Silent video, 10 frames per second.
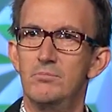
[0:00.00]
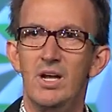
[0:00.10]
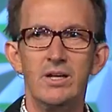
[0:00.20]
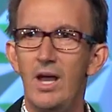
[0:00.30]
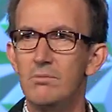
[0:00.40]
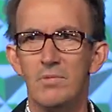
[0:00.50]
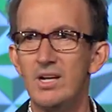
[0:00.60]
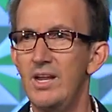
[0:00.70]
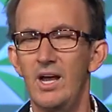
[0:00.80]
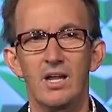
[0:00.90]
My dad,
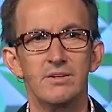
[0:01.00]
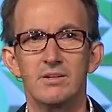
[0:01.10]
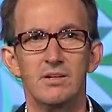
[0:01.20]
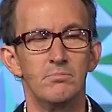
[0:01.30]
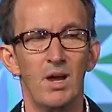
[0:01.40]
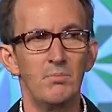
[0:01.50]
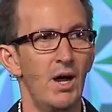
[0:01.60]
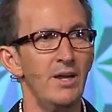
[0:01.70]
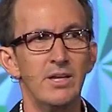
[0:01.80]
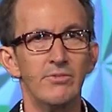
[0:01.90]
my dad, my
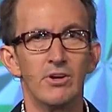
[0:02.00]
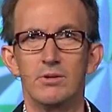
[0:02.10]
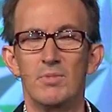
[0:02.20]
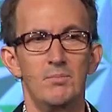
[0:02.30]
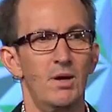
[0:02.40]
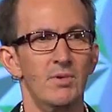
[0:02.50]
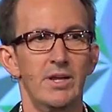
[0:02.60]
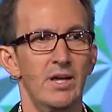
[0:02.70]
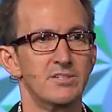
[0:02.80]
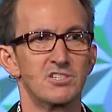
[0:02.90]
mom, I never heard my mom
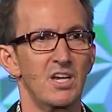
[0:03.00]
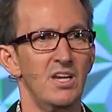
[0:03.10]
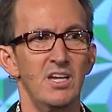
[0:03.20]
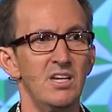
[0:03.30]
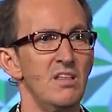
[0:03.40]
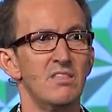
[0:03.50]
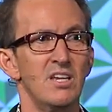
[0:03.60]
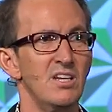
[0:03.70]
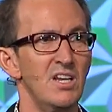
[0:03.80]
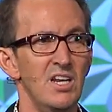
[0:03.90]
and dad say
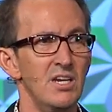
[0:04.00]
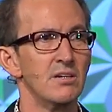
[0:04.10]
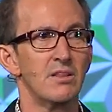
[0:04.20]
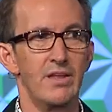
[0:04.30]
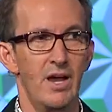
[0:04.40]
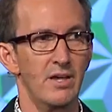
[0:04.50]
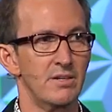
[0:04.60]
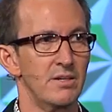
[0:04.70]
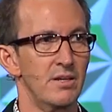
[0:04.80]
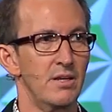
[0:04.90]
anything near that.
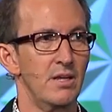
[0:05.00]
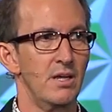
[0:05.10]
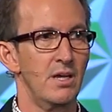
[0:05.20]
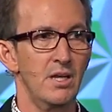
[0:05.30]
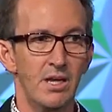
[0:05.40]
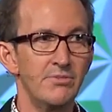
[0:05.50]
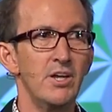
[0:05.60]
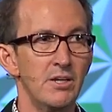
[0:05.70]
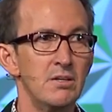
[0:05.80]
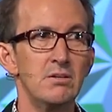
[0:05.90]
And I've
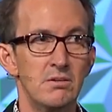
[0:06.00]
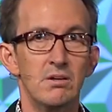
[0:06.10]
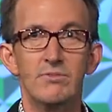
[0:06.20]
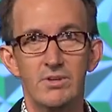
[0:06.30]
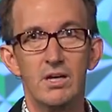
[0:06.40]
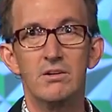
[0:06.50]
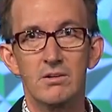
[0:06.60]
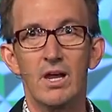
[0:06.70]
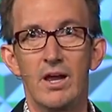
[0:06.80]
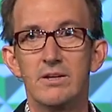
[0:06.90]
done, I've done
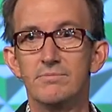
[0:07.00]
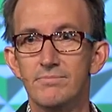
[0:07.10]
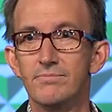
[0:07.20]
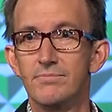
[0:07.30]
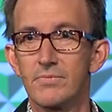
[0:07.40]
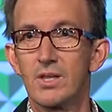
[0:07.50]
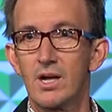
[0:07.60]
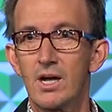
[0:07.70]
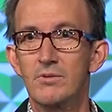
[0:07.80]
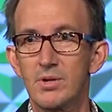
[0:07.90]
okay.
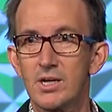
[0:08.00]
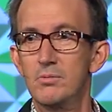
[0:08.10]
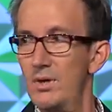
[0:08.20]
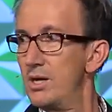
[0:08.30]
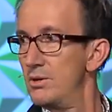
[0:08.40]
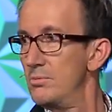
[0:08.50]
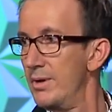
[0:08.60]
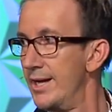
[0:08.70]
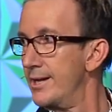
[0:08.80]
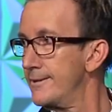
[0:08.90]
I've become my own
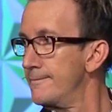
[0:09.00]
man.